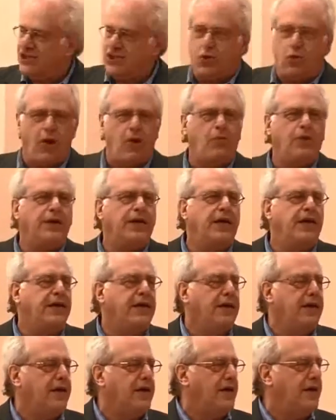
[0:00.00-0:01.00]
So what would a
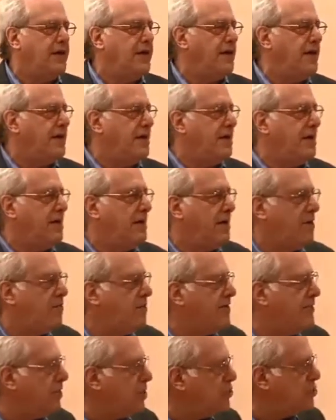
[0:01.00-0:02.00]

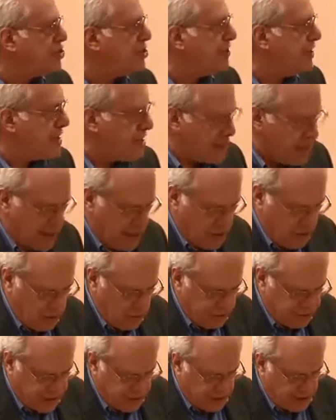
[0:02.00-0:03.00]
revolutionary
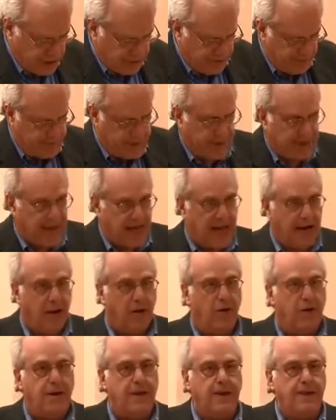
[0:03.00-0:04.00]
alternative be now?